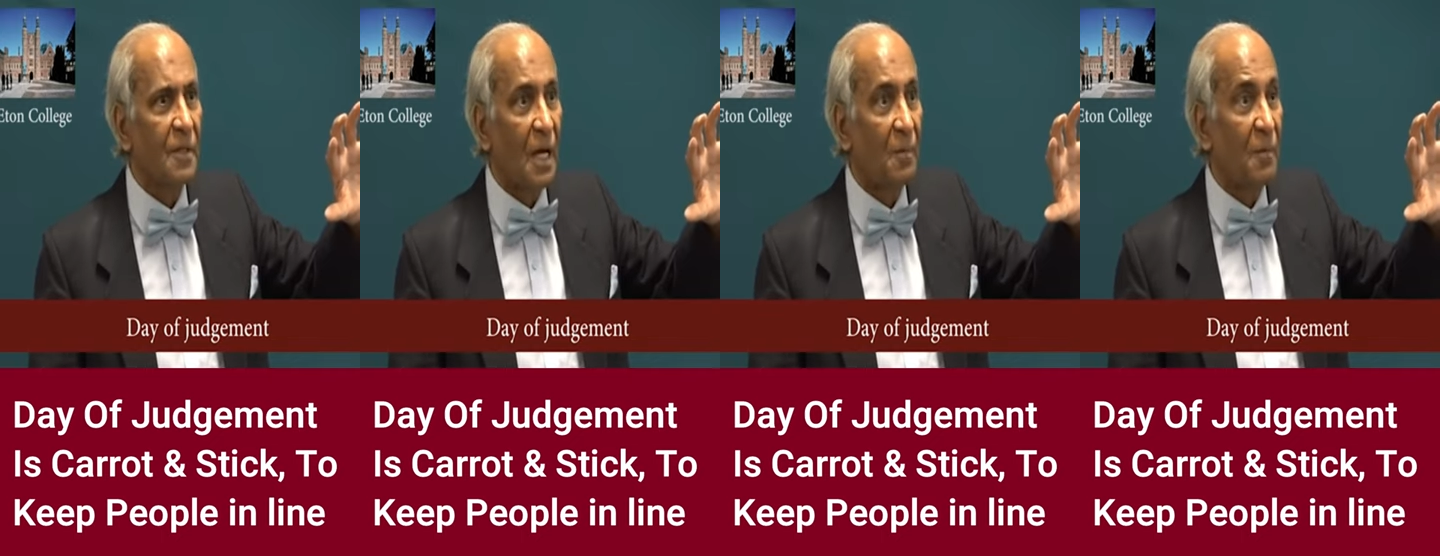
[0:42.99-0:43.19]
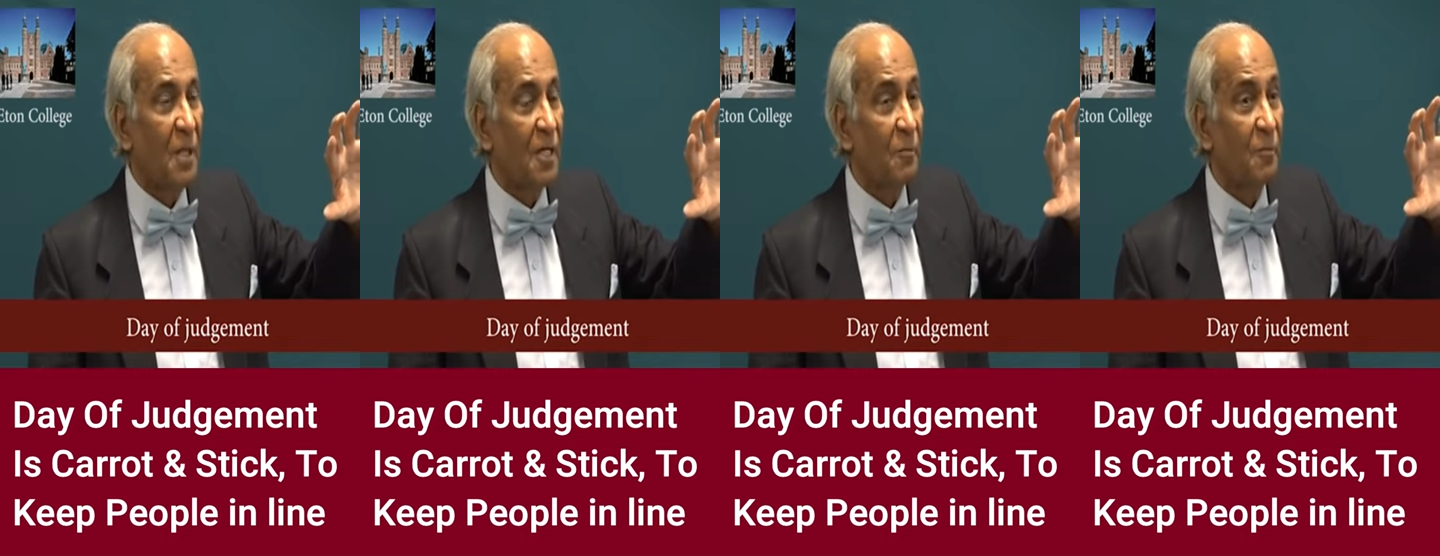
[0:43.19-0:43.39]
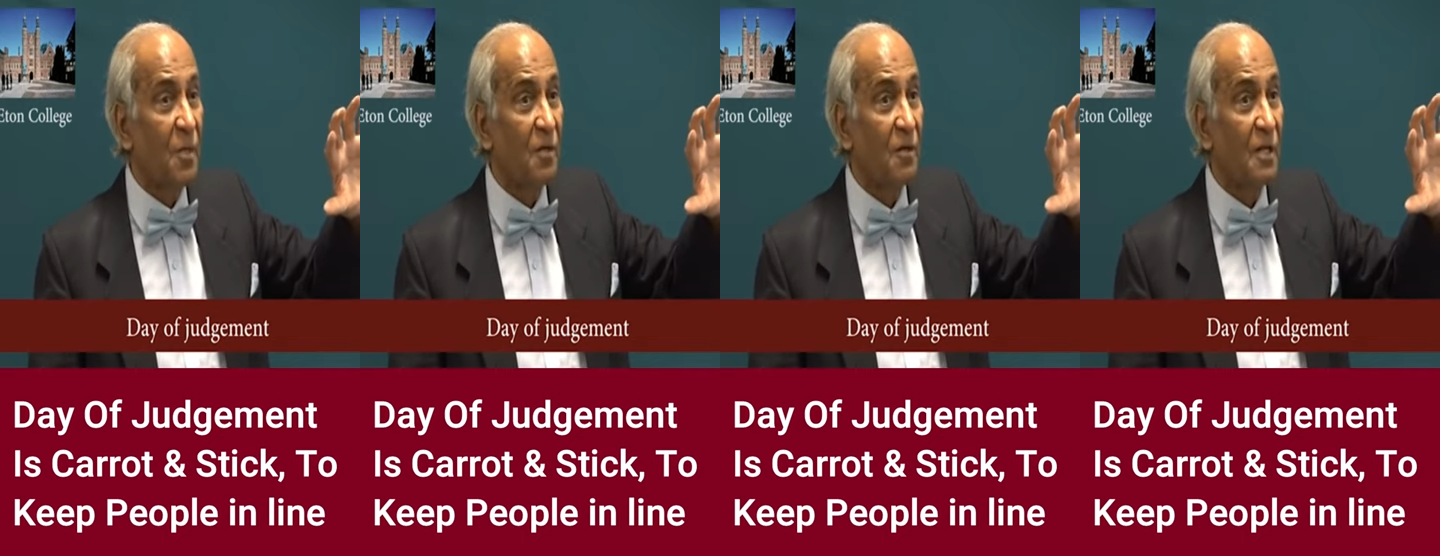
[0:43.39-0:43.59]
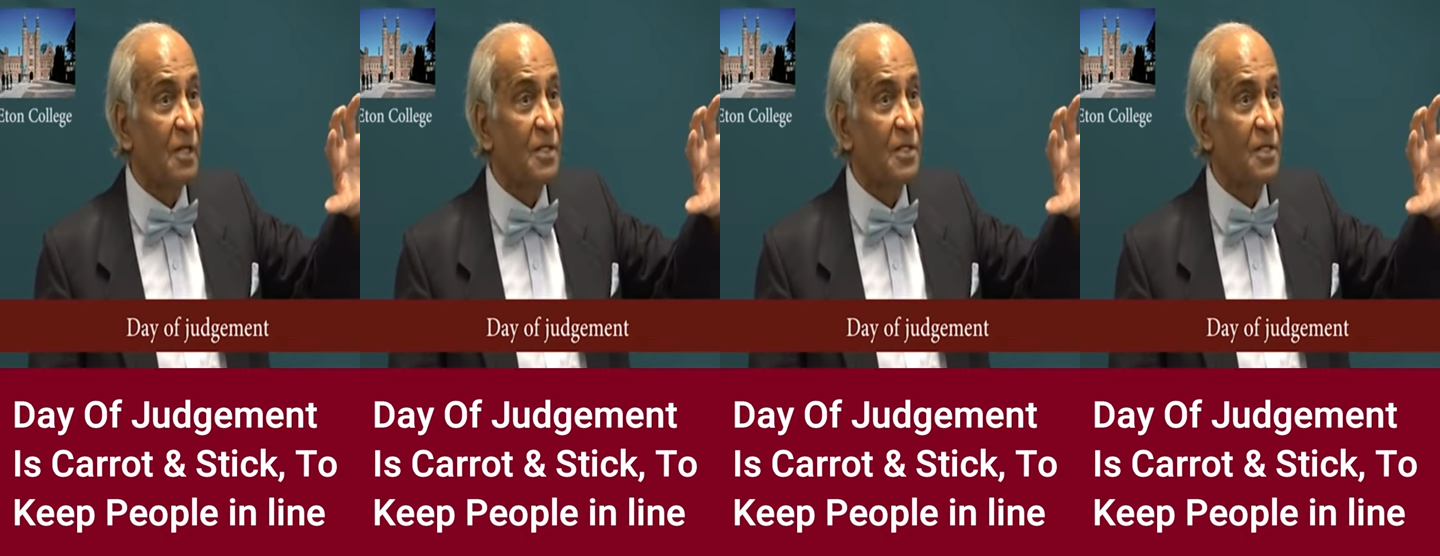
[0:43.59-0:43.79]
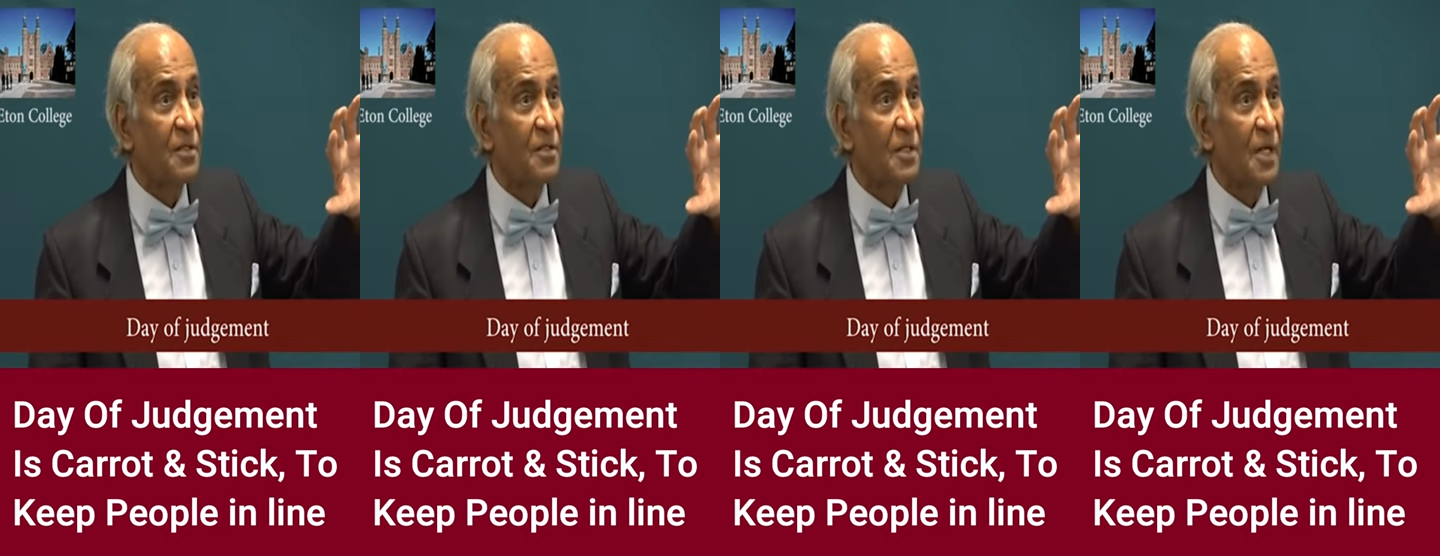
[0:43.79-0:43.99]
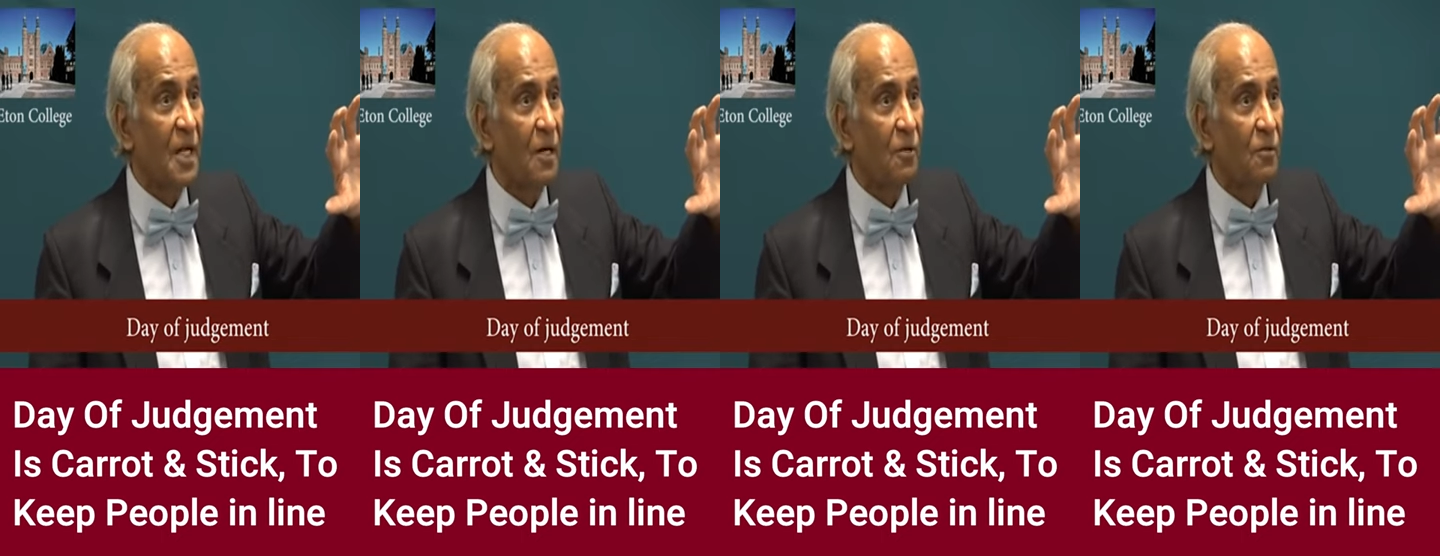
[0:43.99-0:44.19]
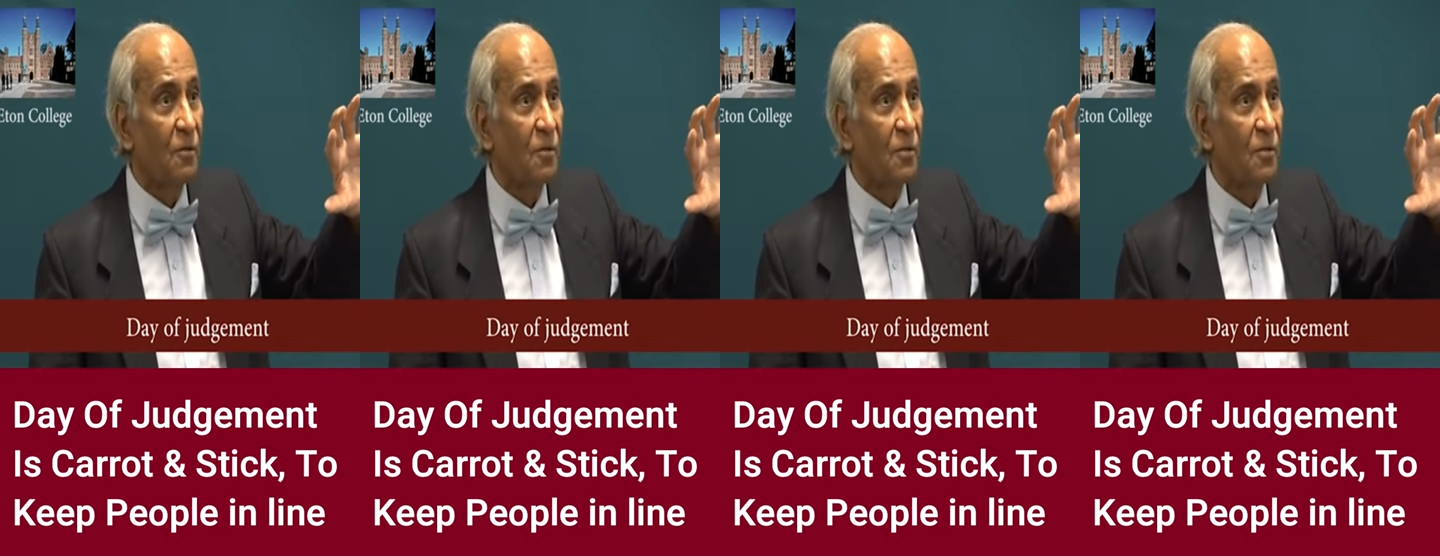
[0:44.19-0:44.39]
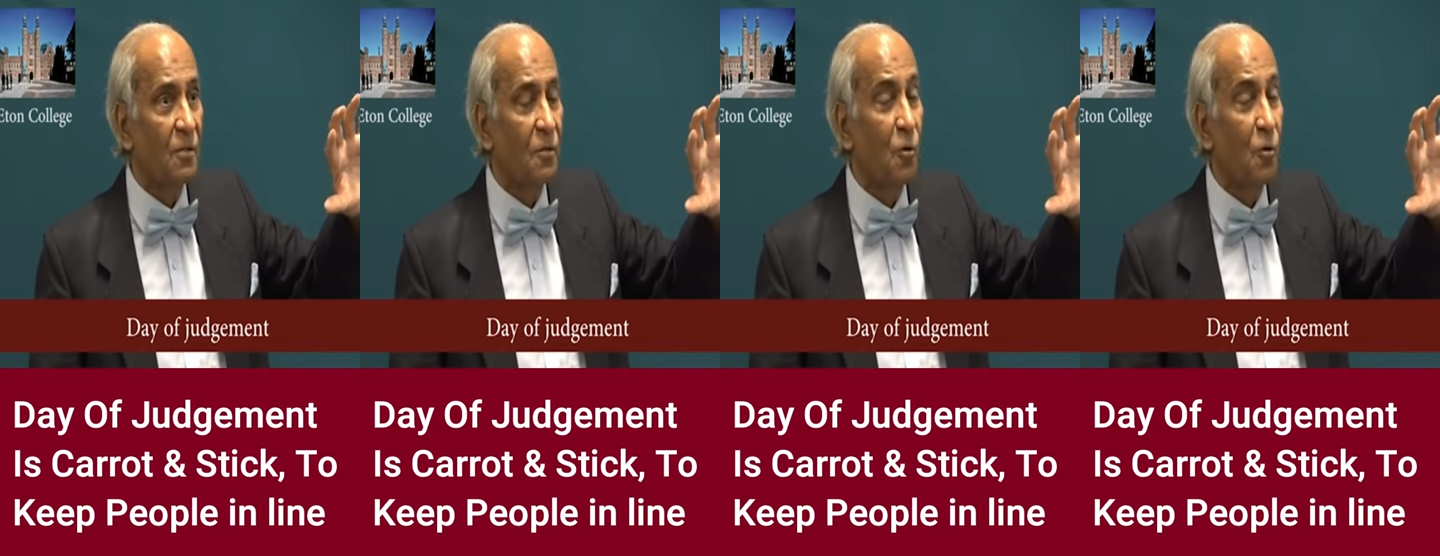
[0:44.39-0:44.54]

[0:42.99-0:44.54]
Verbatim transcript: I better be religious now.